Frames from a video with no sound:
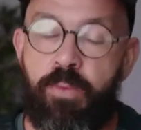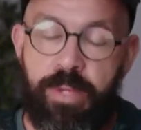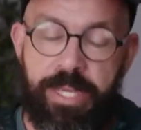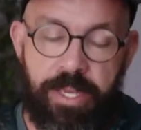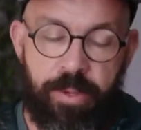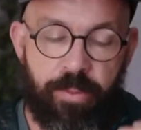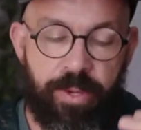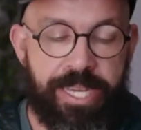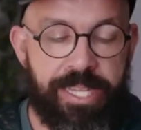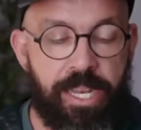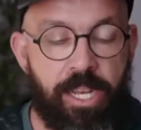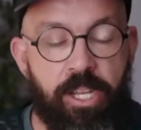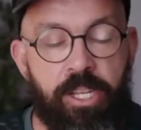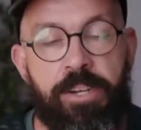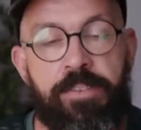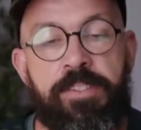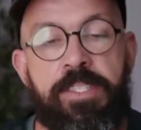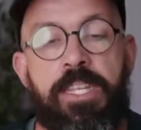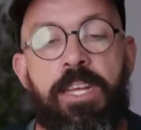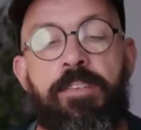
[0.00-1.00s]
We had a
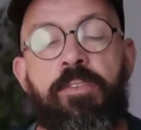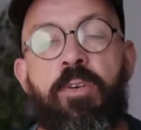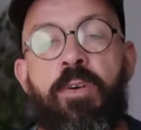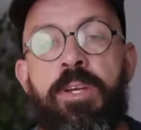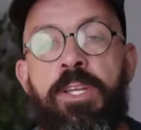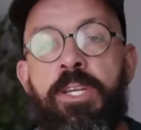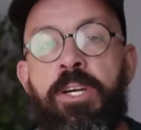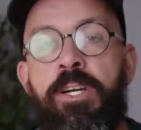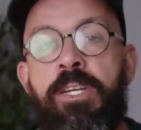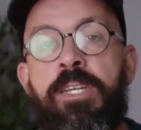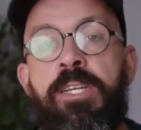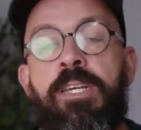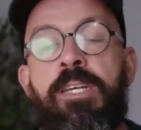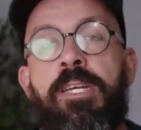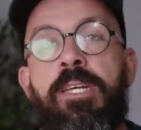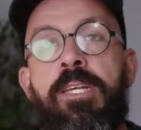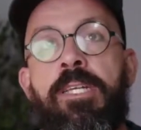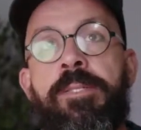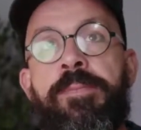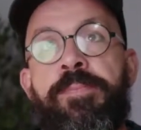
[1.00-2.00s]
lot of stuff going on.
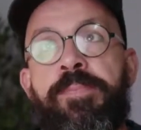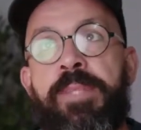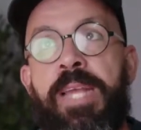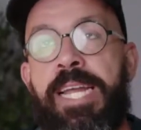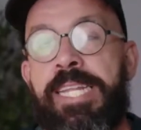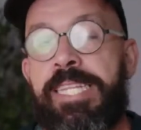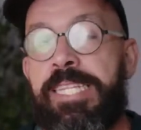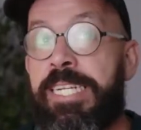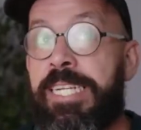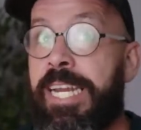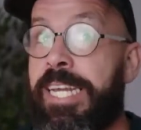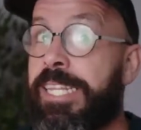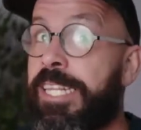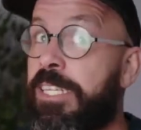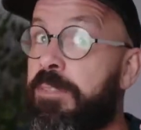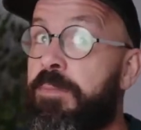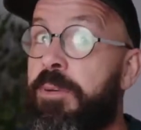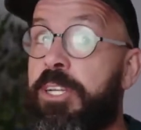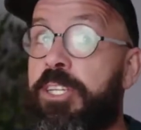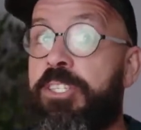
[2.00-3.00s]
I didn't have
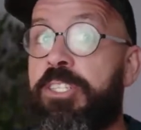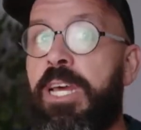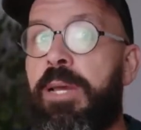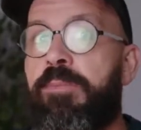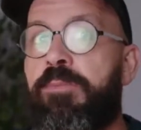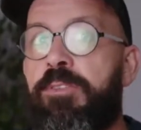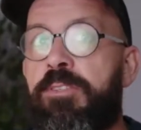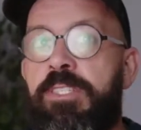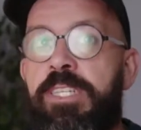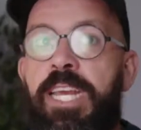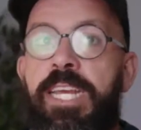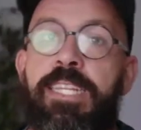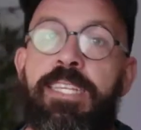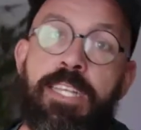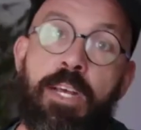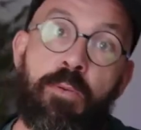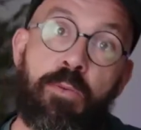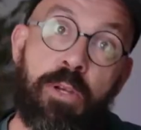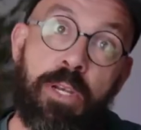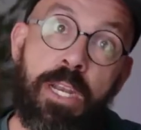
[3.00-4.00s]
as much time to skate
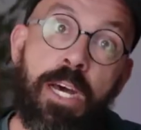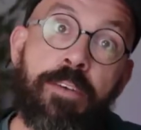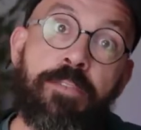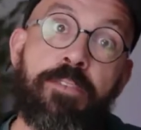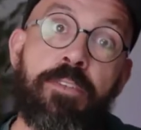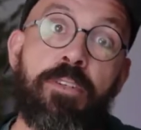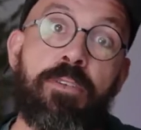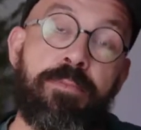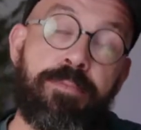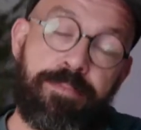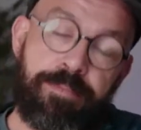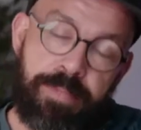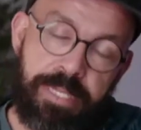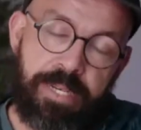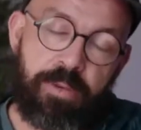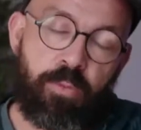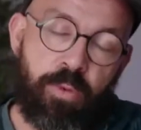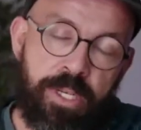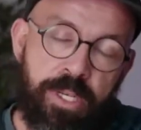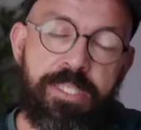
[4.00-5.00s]
as I would love to,
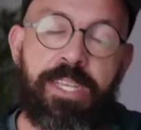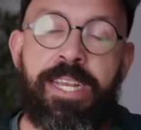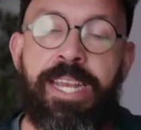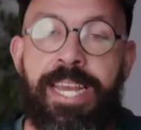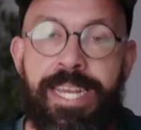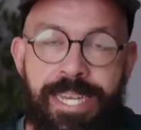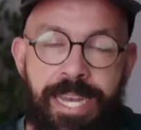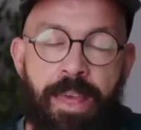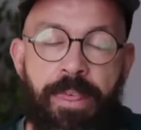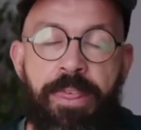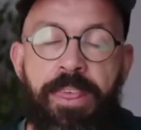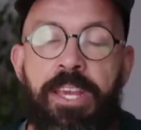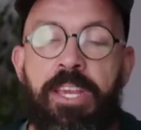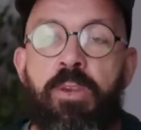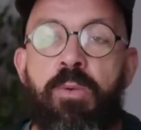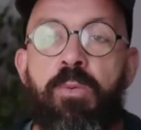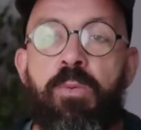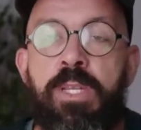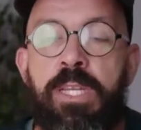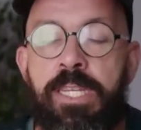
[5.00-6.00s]
but once again, I
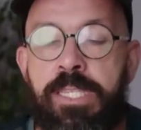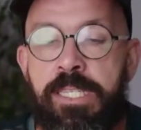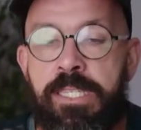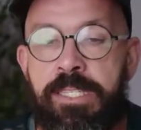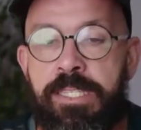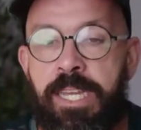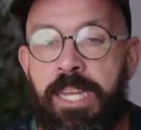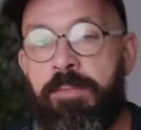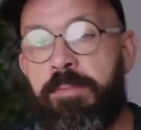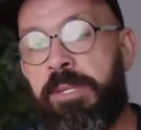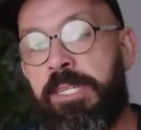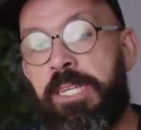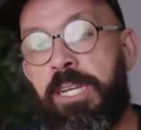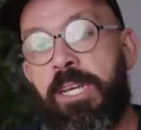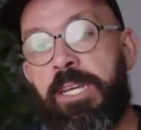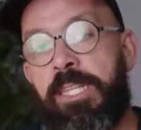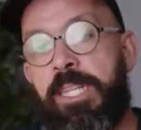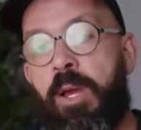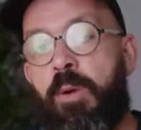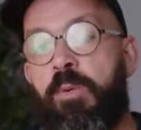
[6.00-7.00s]
think you will understand. But
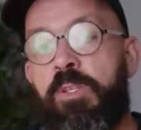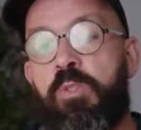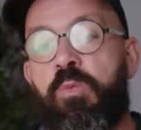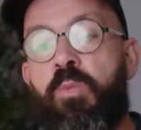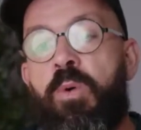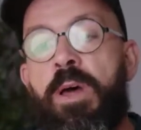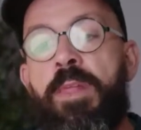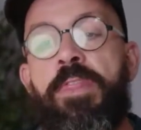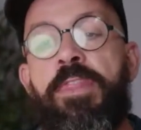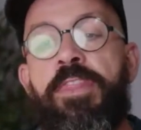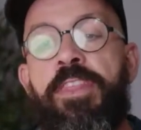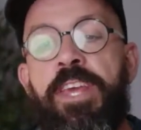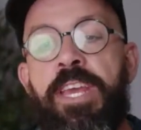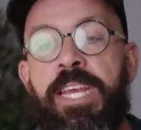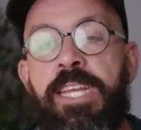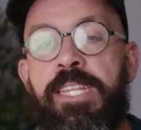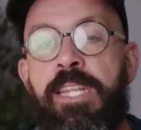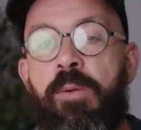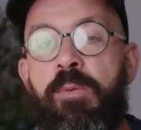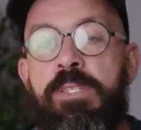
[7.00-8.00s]
there was one
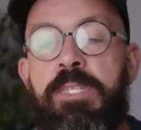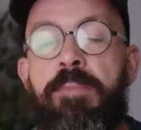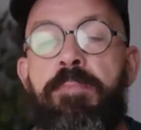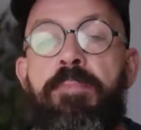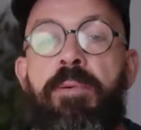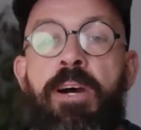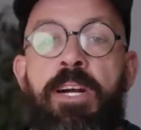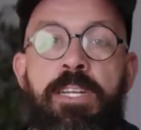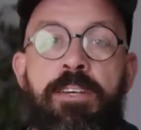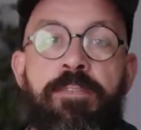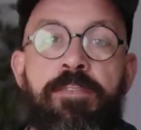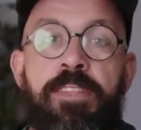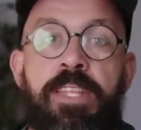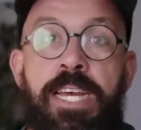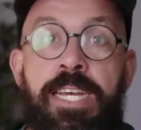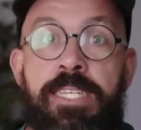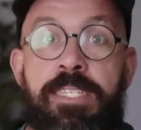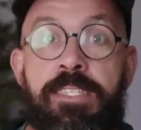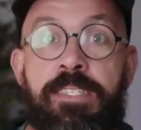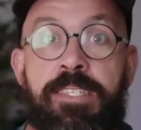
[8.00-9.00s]
thing that was a part of
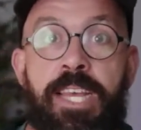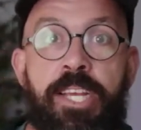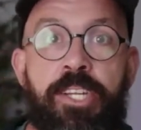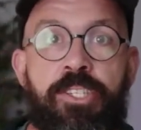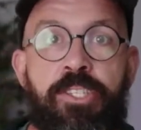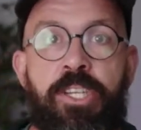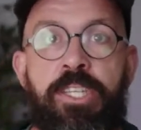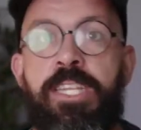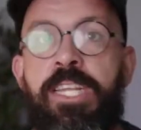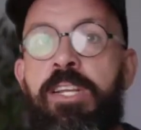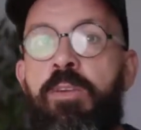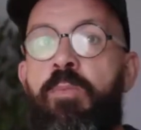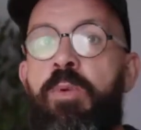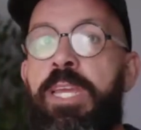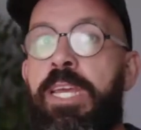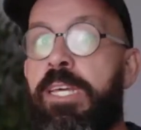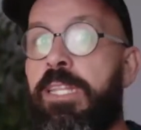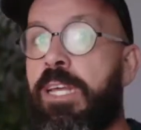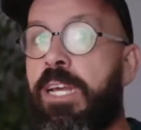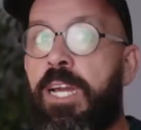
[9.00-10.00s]
that session that
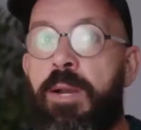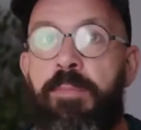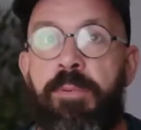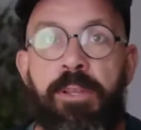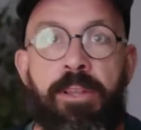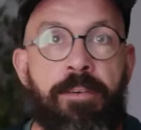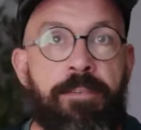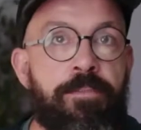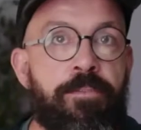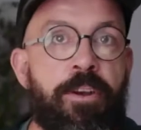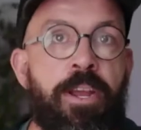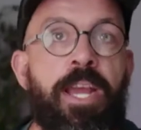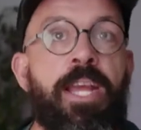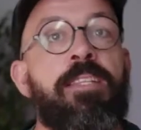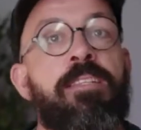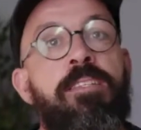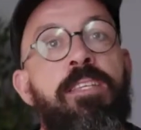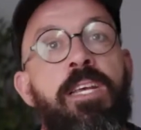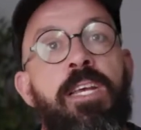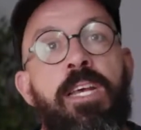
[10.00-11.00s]
we had a couple of
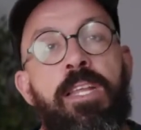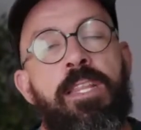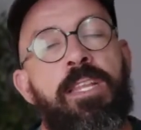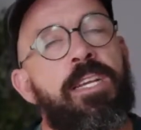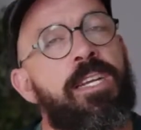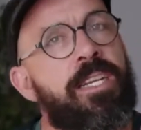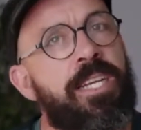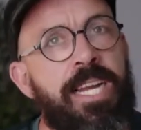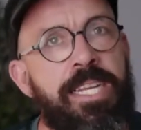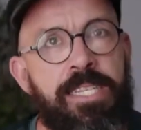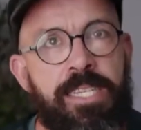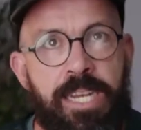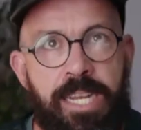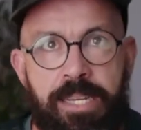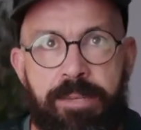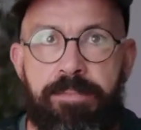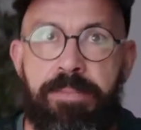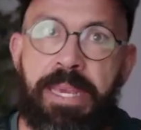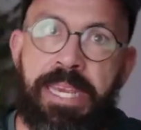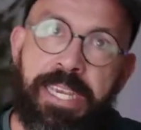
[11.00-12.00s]
friends. They're kind of
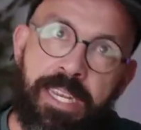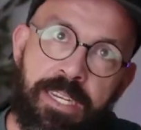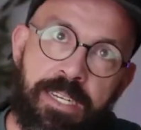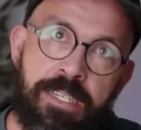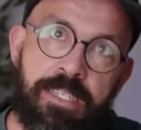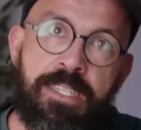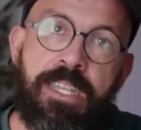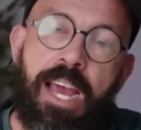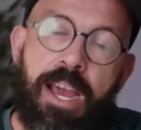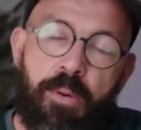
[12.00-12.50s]
like beginners.